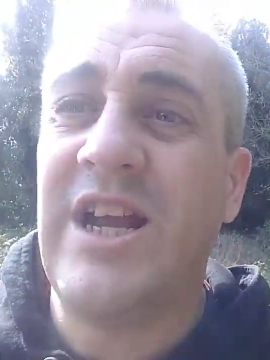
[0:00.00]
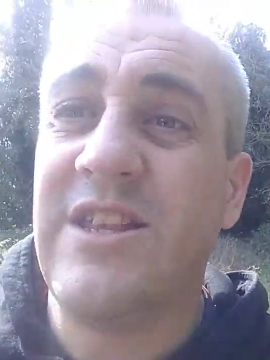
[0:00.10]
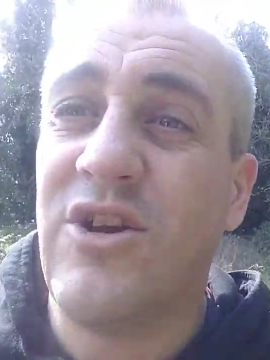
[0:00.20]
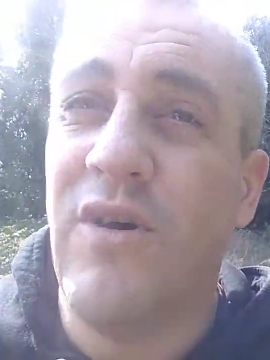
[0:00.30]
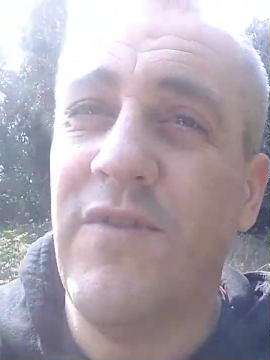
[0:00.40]
as well,
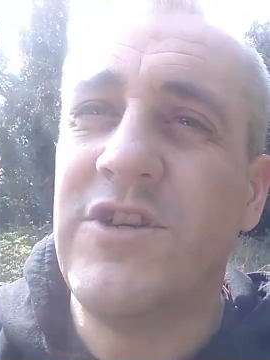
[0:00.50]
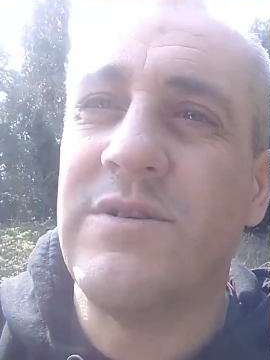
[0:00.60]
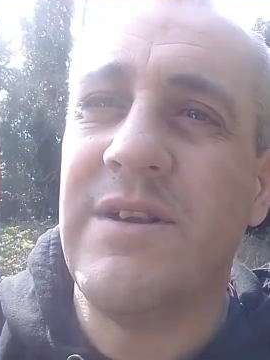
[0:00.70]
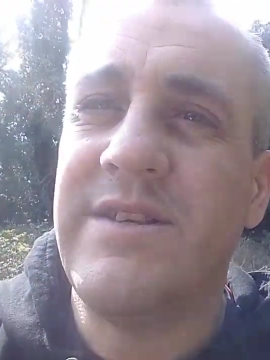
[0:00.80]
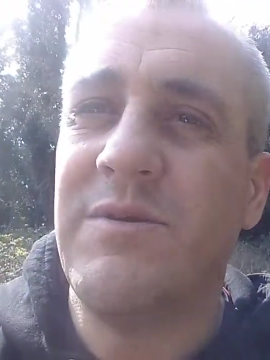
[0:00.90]
see what the
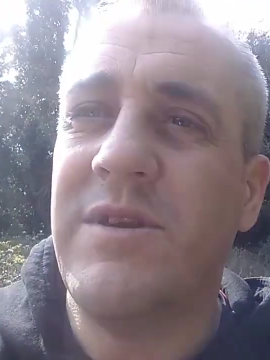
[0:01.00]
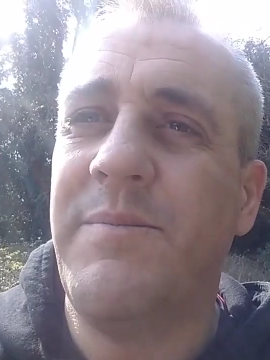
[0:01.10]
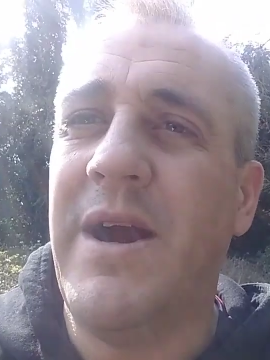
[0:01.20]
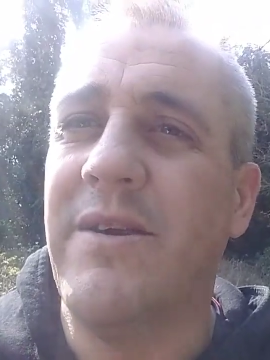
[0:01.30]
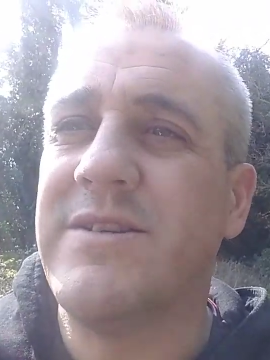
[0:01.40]
bar is like
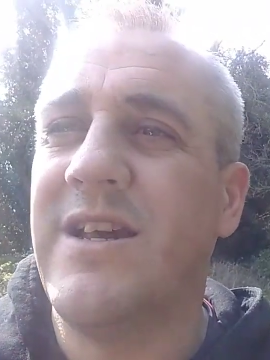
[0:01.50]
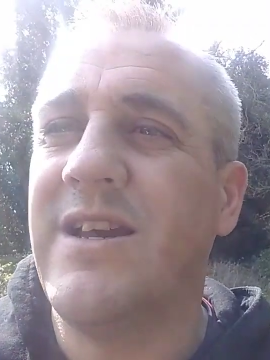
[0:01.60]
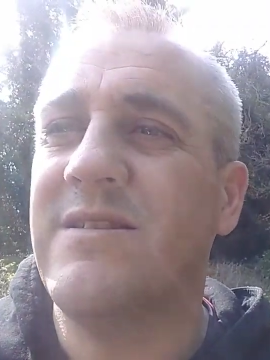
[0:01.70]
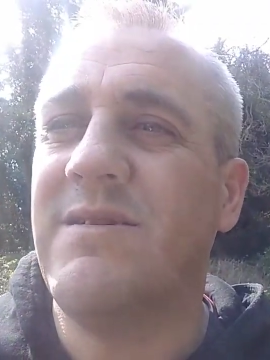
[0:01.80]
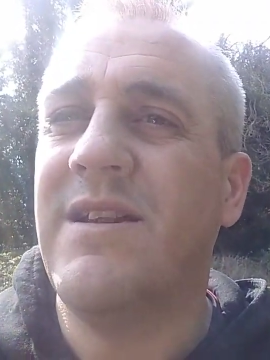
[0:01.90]
as well.
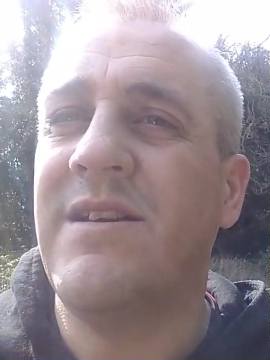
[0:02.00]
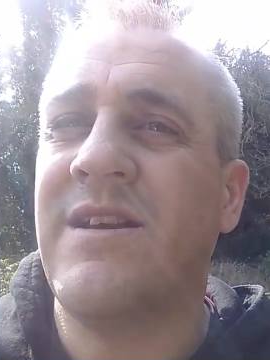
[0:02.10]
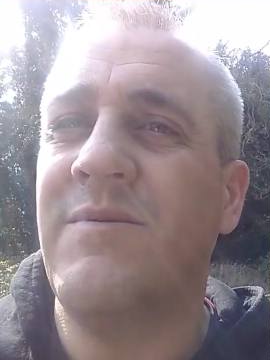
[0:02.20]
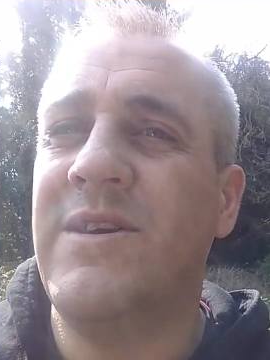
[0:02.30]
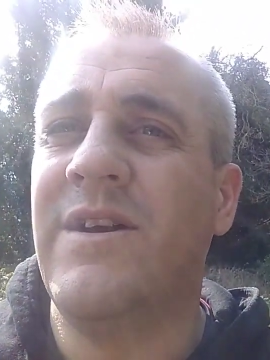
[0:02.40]
I
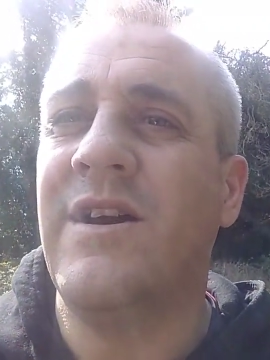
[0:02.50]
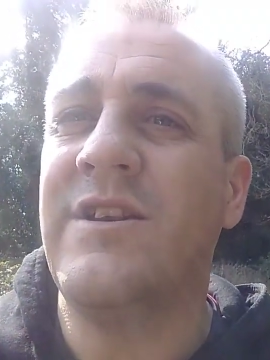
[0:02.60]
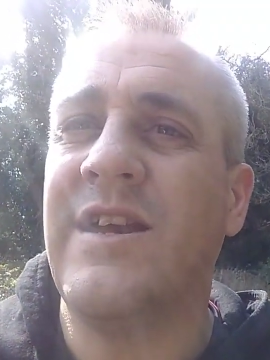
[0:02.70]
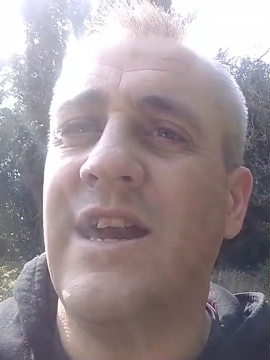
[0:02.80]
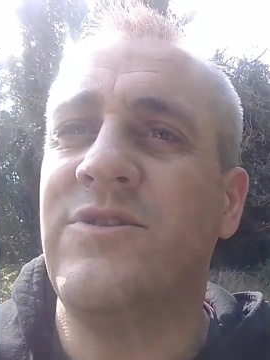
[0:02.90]
can't do that
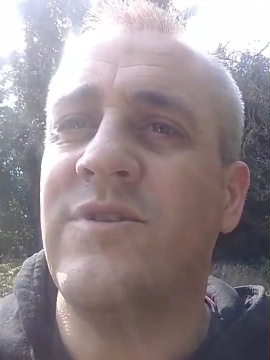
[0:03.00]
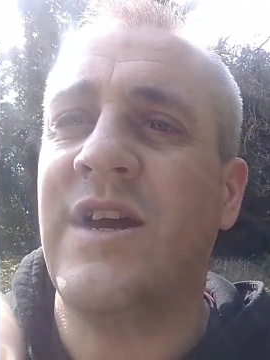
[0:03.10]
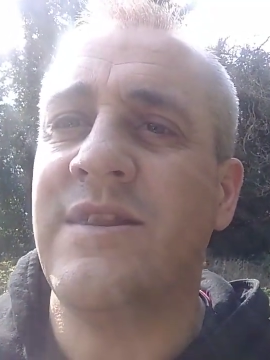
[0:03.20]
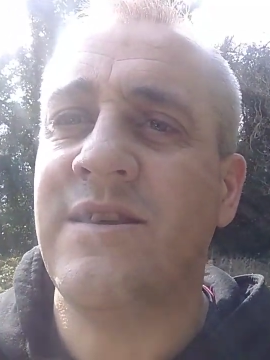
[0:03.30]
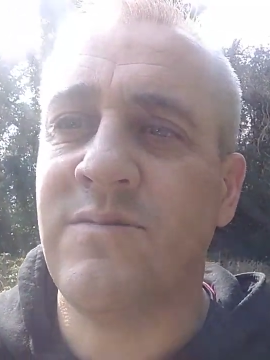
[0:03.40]
on this one.
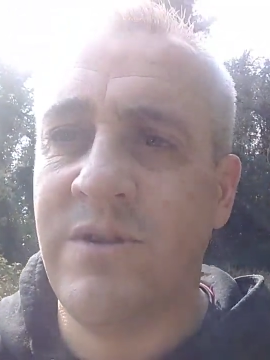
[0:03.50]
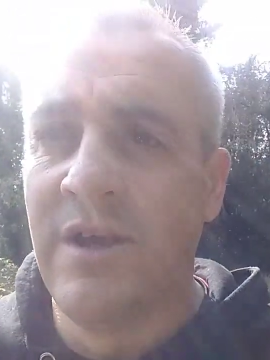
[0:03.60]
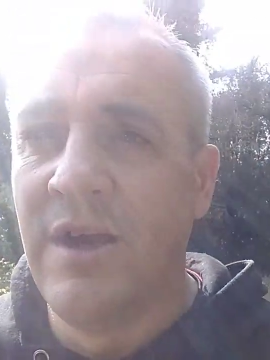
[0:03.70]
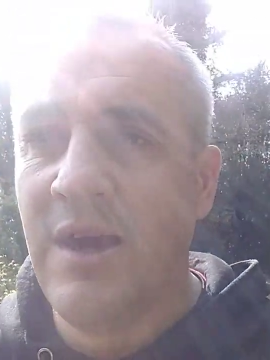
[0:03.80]
I have to wait